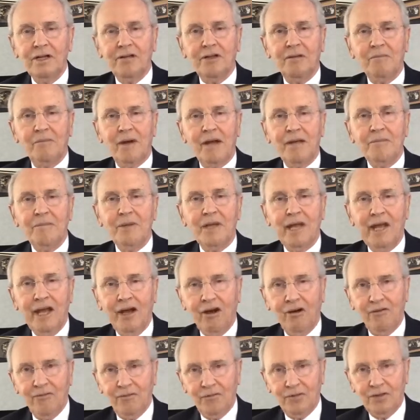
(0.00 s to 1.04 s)
that might be
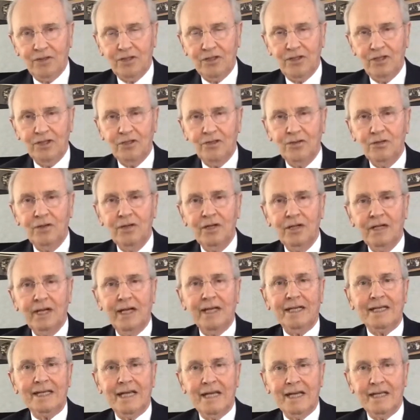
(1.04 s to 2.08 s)
helpful to you
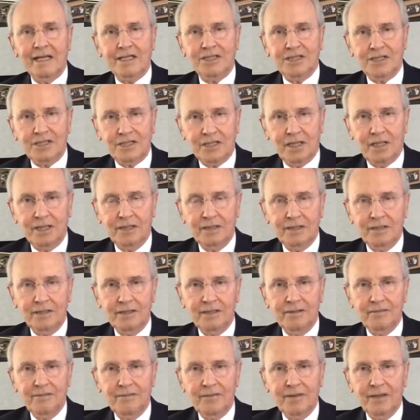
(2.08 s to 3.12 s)
in getting started,